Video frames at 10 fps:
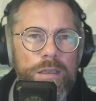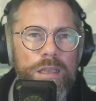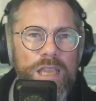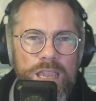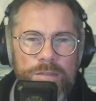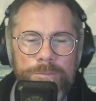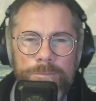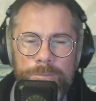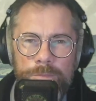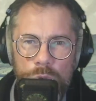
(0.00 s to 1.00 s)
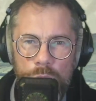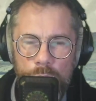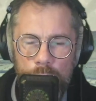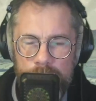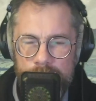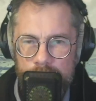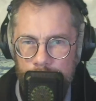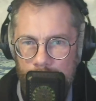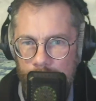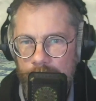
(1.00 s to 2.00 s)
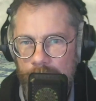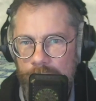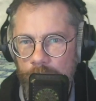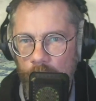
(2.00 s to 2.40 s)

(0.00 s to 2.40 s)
if this paradigm